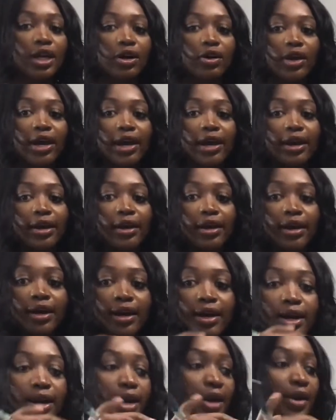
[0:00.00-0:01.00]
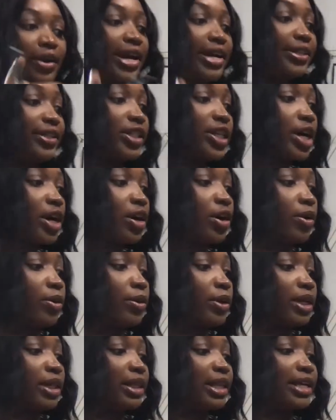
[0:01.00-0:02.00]
Okay, all right, so
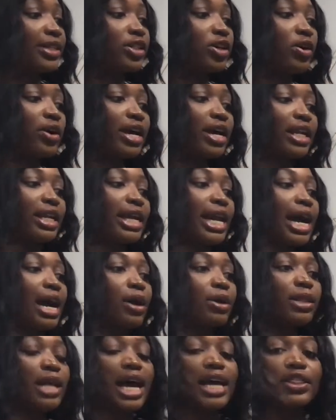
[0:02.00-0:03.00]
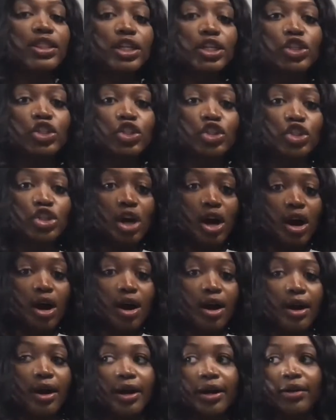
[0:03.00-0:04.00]
let's go ahead and outline the
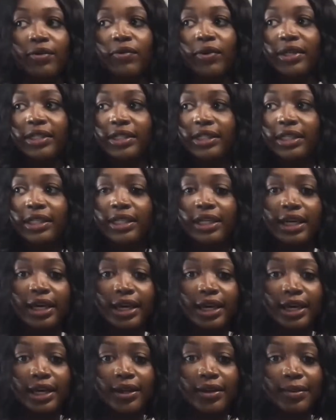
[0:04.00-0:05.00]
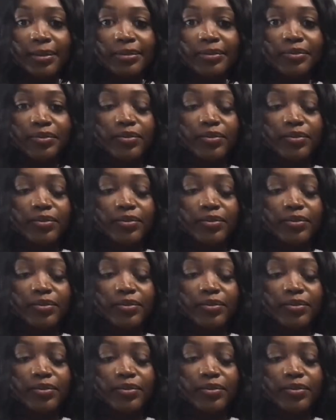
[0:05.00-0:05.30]
jar once again.